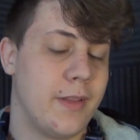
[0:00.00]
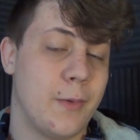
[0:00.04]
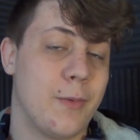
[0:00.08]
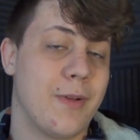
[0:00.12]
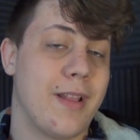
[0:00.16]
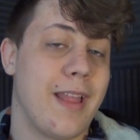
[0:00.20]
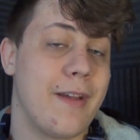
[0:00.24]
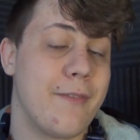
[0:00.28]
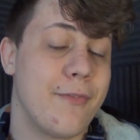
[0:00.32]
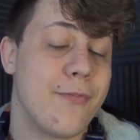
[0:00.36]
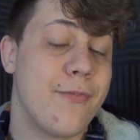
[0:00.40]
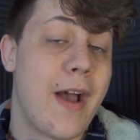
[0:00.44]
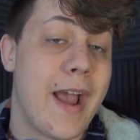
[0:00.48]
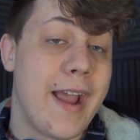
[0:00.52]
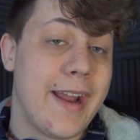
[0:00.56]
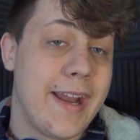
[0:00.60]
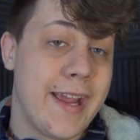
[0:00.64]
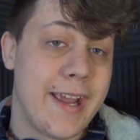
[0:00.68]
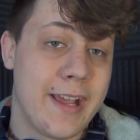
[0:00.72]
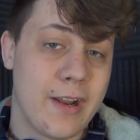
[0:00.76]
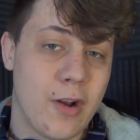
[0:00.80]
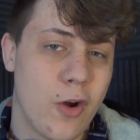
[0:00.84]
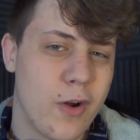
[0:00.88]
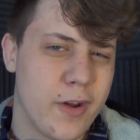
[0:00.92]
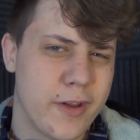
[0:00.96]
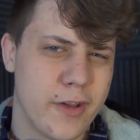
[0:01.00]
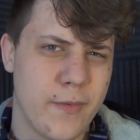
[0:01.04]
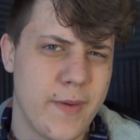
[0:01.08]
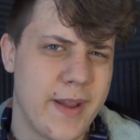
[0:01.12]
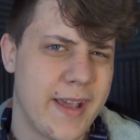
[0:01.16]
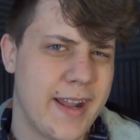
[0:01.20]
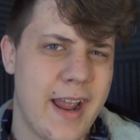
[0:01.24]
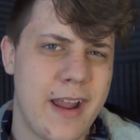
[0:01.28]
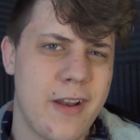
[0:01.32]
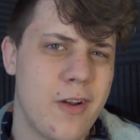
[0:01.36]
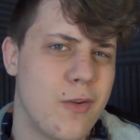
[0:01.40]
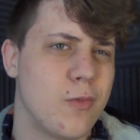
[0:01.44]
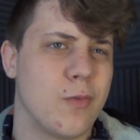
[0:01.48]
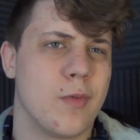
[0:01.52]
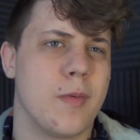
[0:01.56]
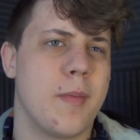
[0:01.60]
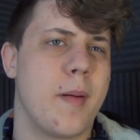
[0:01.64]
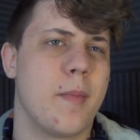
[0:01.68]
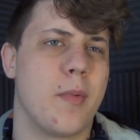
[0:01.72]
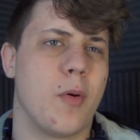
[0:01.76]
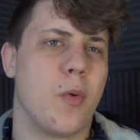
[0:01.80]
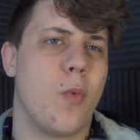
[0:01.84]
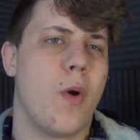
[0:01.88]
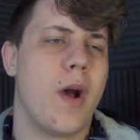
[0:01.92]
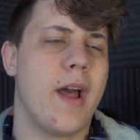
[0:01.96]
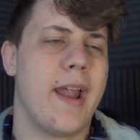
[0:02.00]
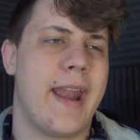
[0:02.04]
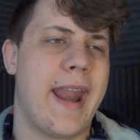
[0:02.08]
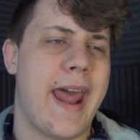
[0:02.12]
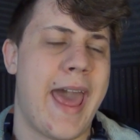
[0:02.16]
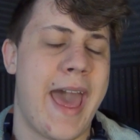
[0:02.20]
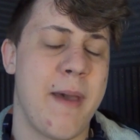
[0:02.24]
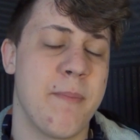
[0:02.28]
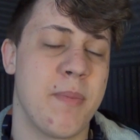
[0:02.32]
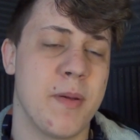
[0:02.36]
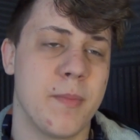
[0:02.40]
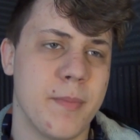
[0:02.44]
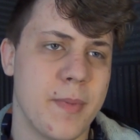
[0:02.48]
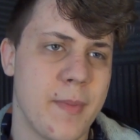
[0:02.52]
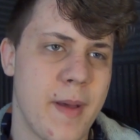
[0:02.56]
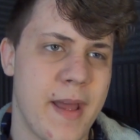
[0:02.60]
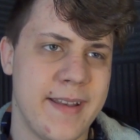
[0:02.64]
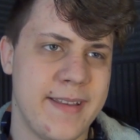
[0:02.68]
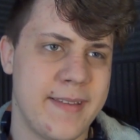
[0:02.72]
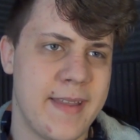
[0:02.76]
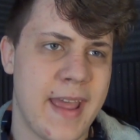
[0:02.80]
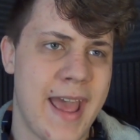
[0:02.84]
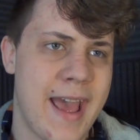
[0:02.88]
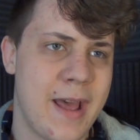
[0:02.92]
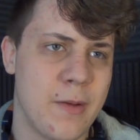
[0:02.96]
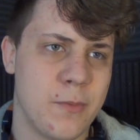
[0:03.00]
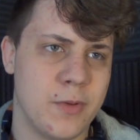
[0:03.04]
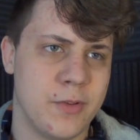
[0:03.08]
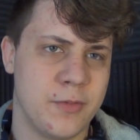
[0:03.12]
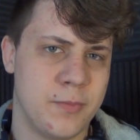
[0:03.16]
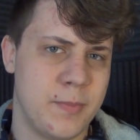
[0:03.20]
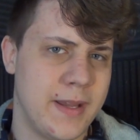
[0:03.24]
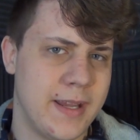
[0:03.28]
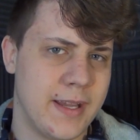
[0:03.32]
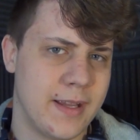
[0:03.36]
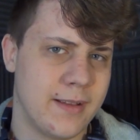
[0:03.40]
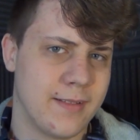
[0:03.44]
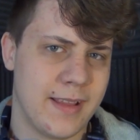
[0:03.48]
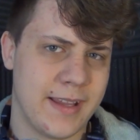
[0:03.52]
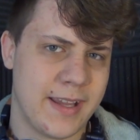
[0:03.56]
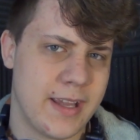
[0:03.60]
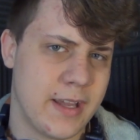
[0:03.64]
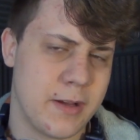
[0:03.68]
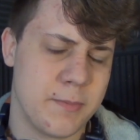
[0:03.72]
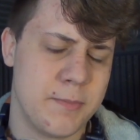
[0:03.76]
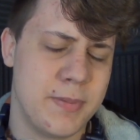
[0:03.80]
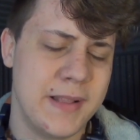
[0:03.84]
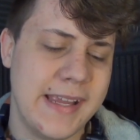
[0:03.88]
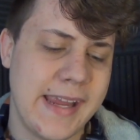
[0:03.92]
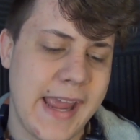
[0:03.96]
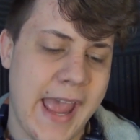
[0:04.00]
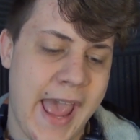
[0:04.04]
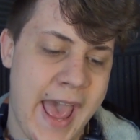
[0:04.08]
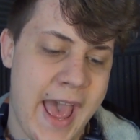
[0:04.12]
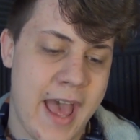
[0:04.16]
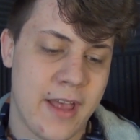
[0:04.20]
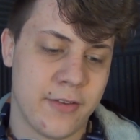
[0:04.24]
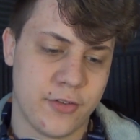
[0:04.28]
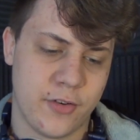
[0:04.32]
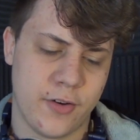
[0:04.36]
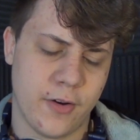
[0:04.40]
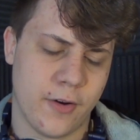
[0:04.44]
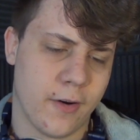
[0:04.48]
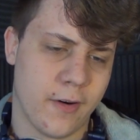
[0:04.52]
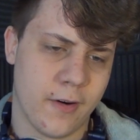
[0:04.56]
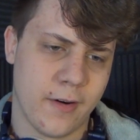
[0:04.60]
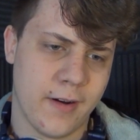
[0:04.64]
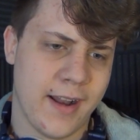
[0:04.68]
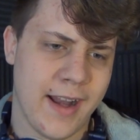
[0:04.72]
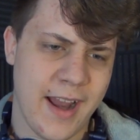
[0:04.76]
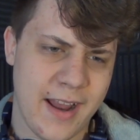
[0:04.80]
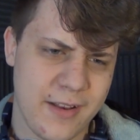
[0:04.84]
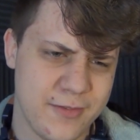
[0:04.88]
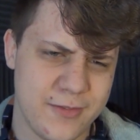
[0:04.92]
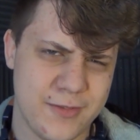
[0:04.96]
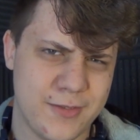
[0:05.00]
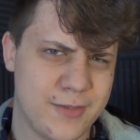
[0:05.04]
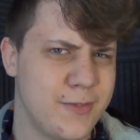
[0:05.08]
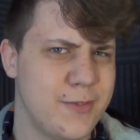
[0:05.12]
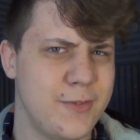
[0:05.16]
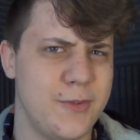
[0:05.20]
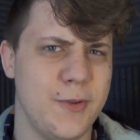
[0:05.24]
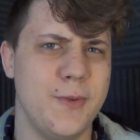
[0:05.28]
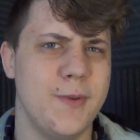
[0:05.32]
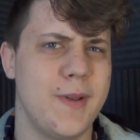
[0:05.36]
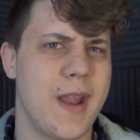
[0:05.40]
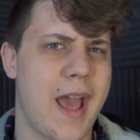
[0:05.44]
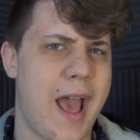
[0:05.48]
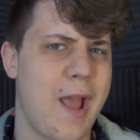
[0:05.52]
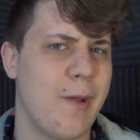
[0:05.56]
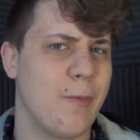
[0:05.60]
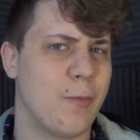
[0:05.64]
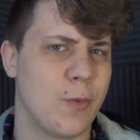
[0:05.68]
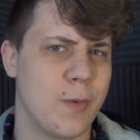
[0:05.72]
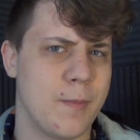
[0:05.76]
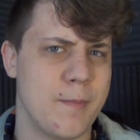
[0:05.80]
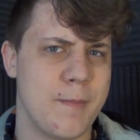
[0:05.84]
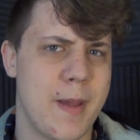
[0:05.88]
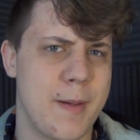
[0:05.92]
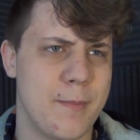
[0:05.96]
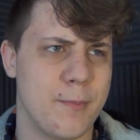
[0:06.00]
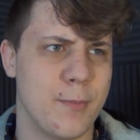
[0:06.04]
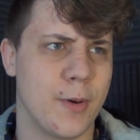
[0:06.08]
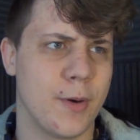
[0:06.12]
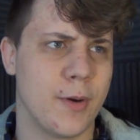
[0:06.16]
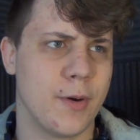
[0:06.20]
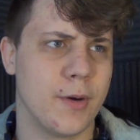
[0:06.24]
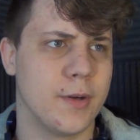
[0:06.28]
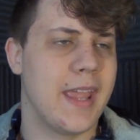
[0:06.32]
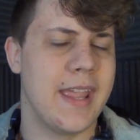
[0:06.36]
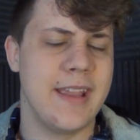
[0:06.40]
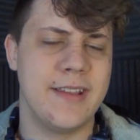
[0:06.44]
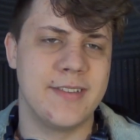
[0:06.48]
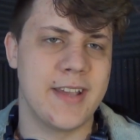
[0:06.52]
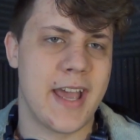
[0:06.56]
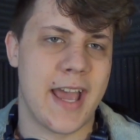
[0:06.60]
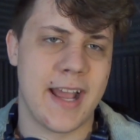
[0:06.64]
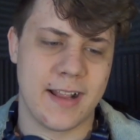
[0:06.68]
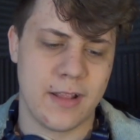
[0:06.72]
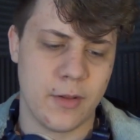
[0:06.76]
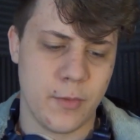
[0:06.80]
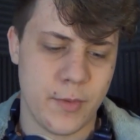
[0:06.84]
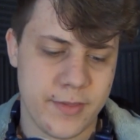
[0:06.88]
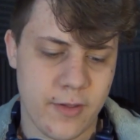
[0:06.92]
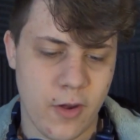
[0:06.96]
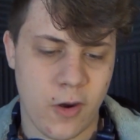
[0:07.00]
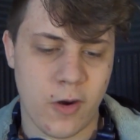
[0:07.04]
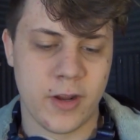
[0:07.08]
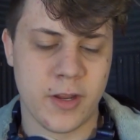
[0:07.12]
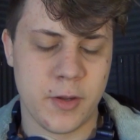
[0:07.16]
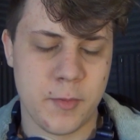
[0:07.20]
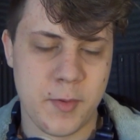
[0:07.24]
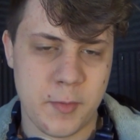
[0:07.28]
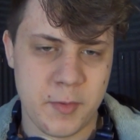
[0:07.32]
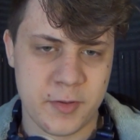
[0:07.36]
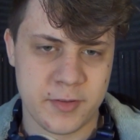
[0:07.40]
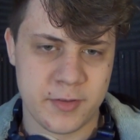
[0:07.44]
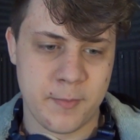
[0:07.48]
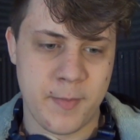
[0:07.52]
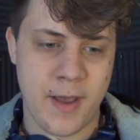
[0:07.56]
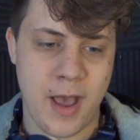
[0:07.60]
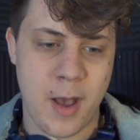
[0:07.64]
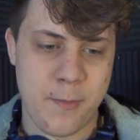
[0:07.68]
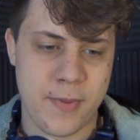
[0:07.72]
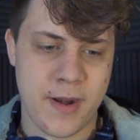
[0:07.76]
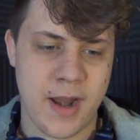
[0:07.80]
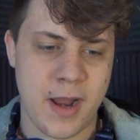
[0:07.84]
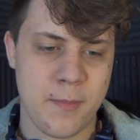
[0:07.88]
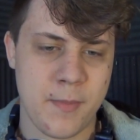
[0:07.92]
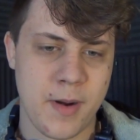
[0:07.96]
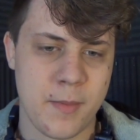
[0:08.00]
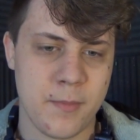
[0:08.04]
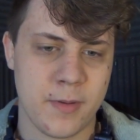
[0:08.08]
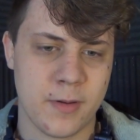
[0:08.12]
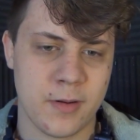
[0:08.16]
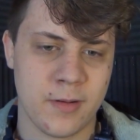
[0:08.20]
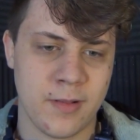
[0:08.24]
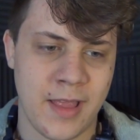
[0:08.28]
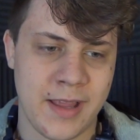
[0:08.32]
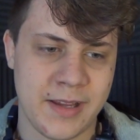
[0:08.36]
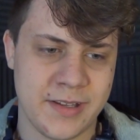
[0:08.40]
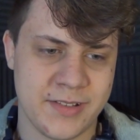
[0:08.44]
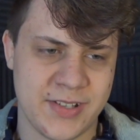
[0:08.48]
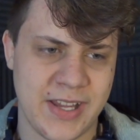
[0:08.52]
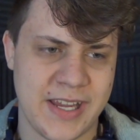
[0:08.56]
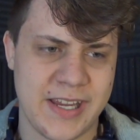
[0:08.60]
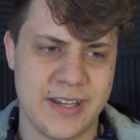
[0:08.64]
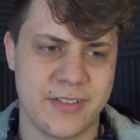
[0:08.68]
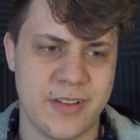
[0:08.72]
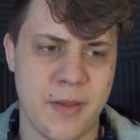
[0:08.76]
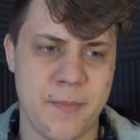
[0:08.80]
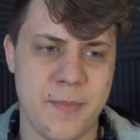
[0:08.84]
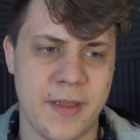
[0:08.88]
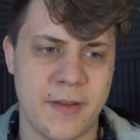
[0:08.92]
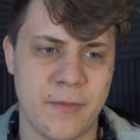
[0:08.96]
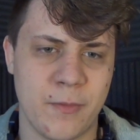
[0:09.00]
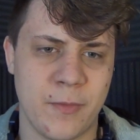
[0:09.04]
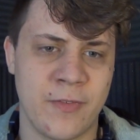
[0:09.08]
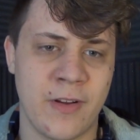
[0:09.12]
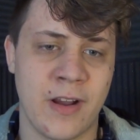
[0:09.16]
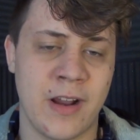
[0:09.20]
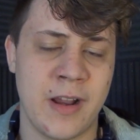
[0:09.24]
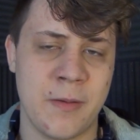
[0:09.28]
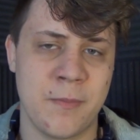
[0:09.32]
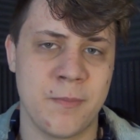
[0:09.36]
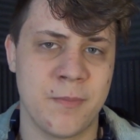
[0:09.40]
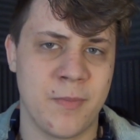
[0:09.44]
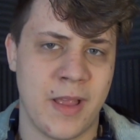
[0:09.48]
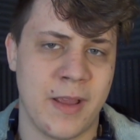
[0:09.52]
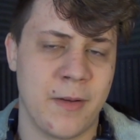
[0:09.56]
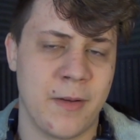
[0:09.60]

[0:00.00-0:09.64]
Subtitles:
like fighting and arguing, and I don't remember what had happened, but my dad was being like a complete ass to her, and I do not remember exactly what the argument was about, but I remember like saying something very